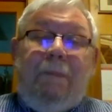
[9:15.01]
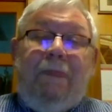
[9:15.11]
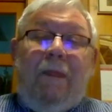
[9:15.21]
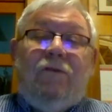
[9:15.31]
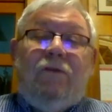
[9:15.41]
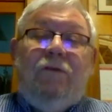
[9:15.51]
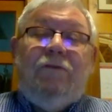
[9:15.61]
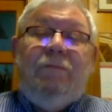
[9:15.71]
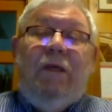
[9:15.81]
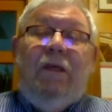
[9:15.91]

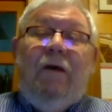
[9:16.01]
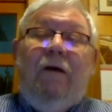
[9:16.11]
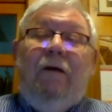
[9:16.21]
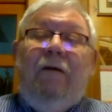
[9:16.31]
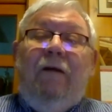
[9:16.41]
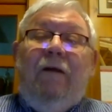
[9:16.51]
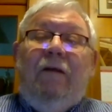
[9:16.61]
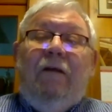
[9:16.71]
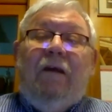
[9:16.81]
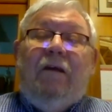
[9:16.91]
excuse me,
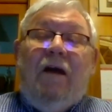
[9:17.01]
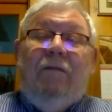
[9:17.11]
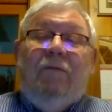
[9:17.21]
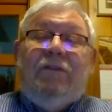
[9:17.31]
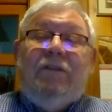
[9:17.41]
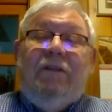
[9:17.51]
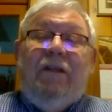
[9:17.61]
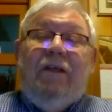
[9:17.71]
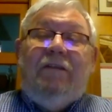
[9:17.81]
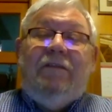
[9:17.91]
economists, and
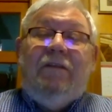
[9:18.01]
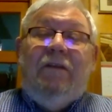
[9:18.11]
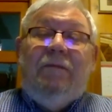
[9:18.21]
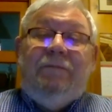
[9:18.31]
that's